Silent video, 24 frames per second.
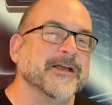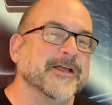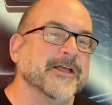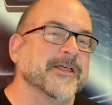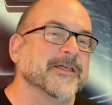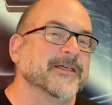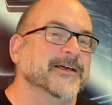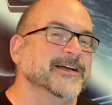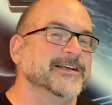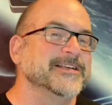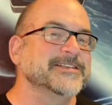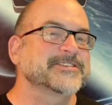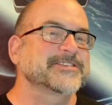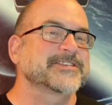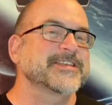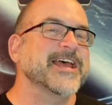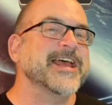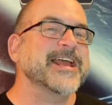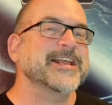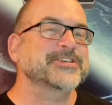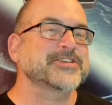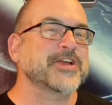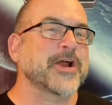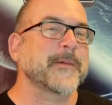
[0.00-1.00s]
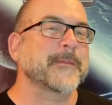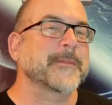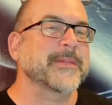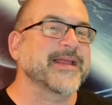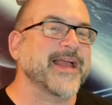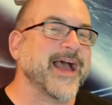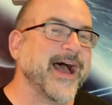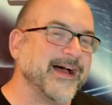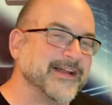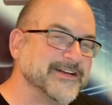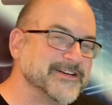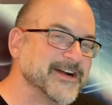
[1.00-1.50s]
These things are
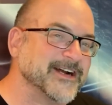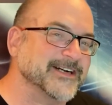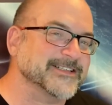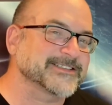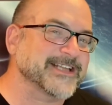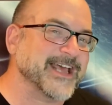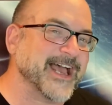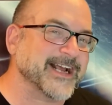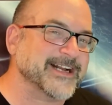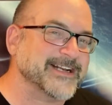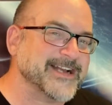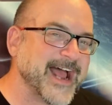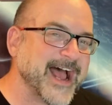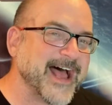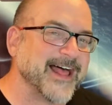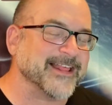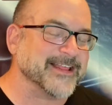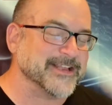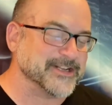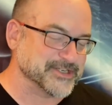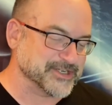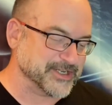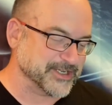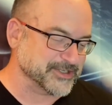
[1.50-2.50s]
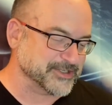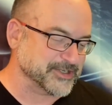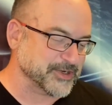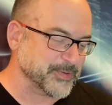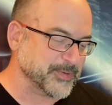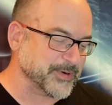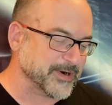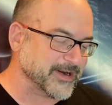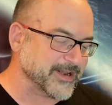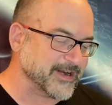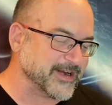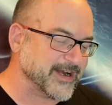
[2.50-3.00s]
beyond our technology, so
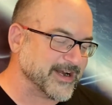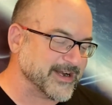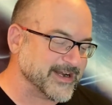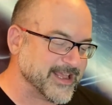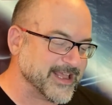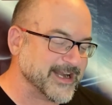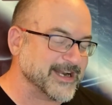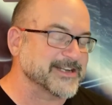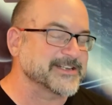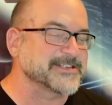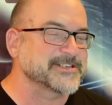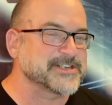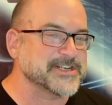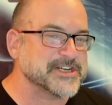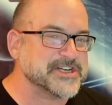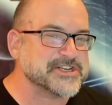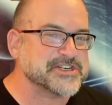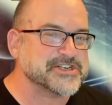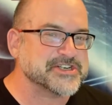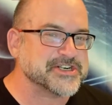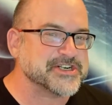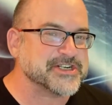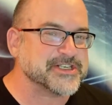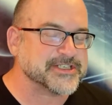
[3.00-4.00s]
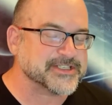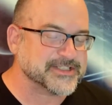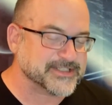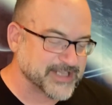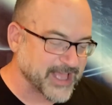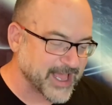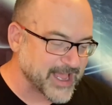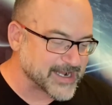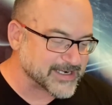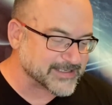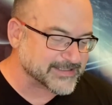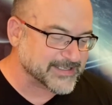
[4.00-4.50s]
we're going to need additional
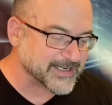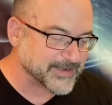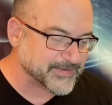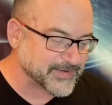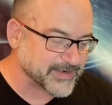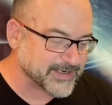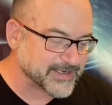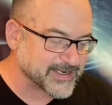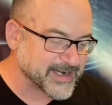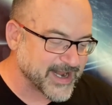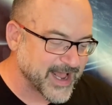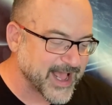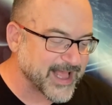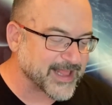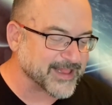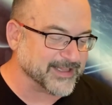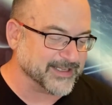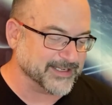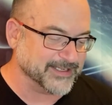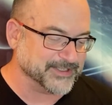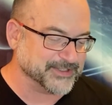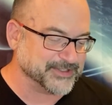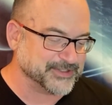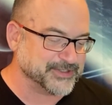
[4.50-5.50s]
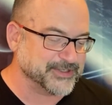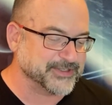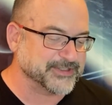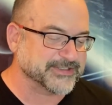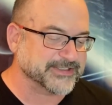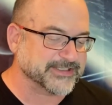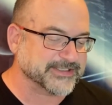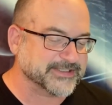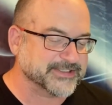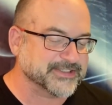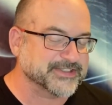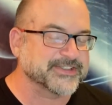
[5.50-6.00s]
scientific knowledge to
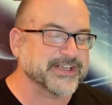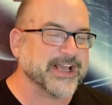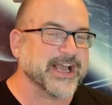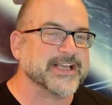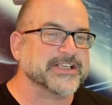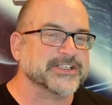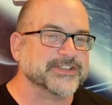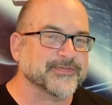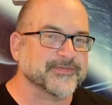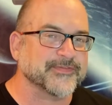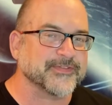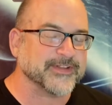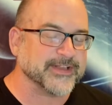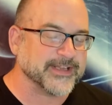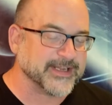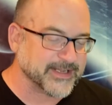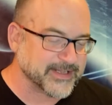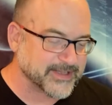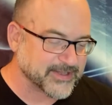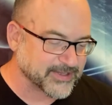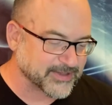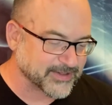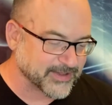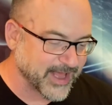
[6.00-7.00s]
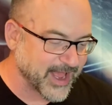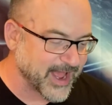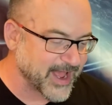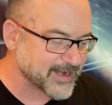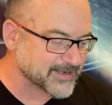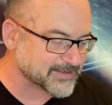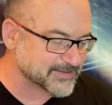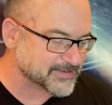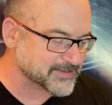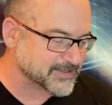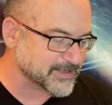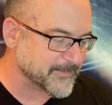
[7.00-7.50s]
successfully
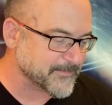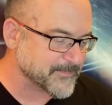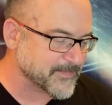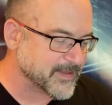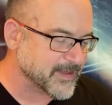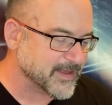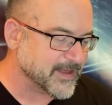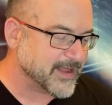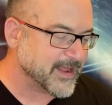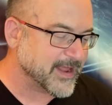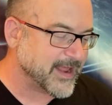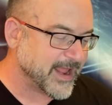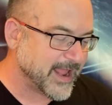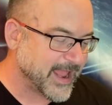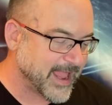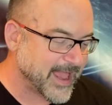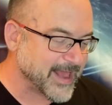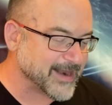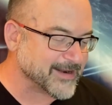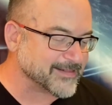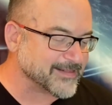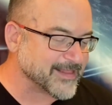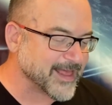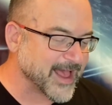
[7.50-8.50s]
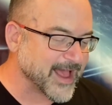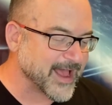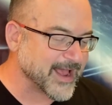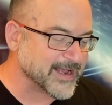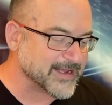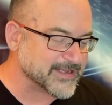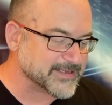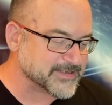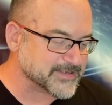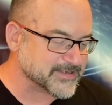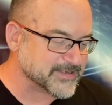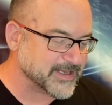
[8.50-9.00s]
collect,
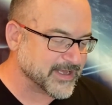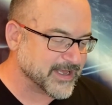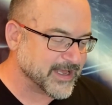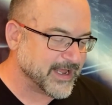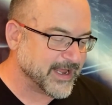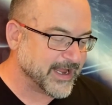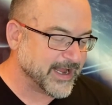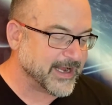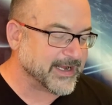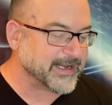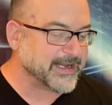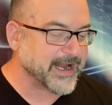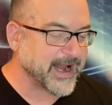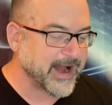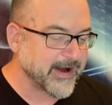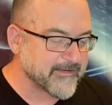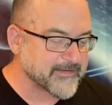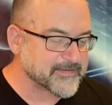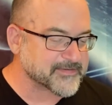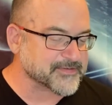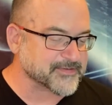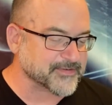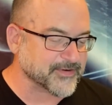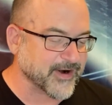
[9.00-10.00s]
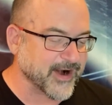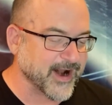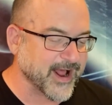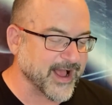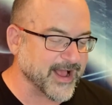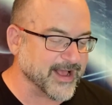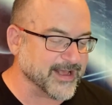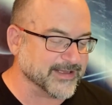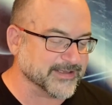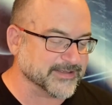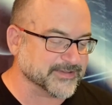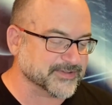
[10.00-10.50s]
analyze, and
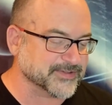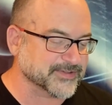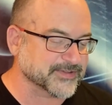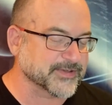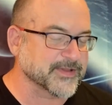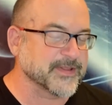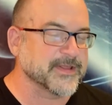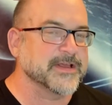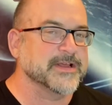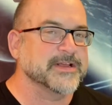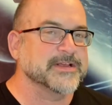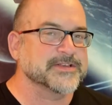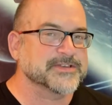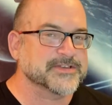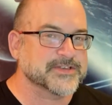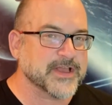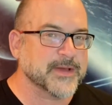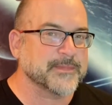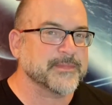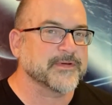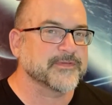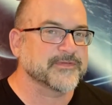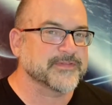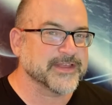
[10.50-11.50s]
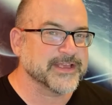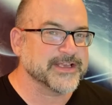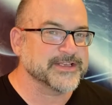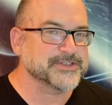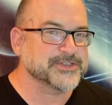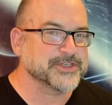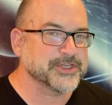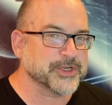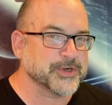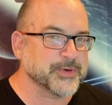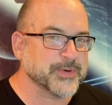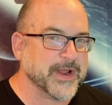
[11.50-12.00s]
characterize some of
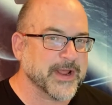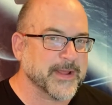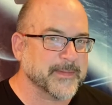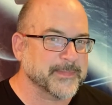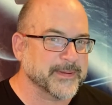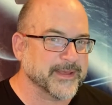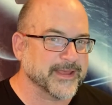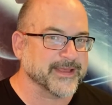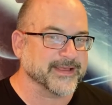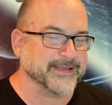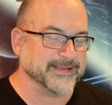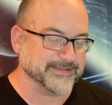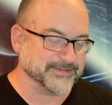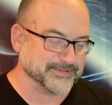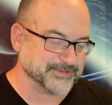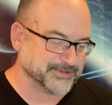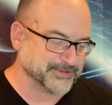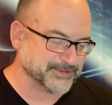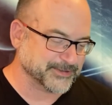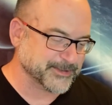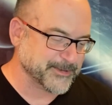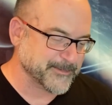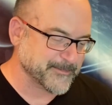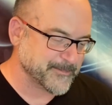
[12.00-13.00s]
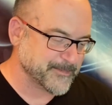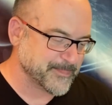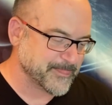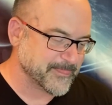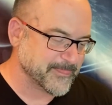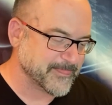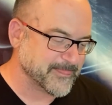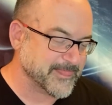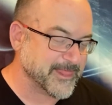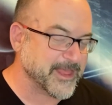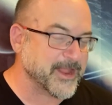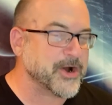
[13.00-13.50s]
these UAPs.
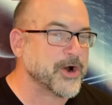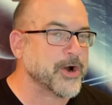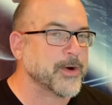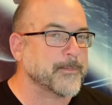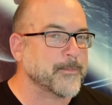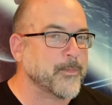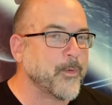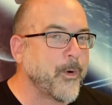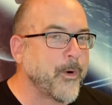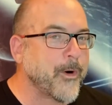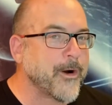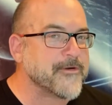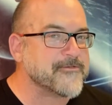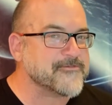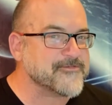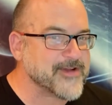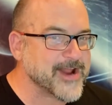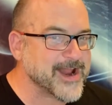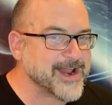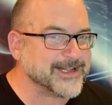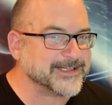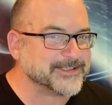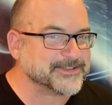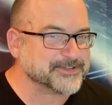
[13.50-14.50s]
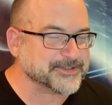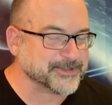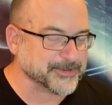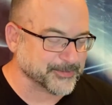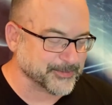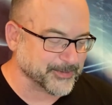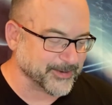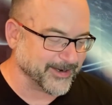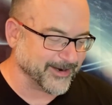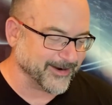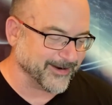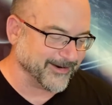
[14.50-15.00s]
They are more advanced than
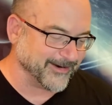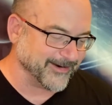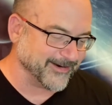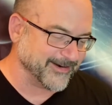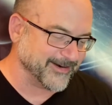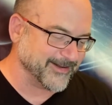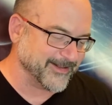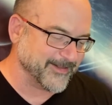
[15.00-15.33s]
we are.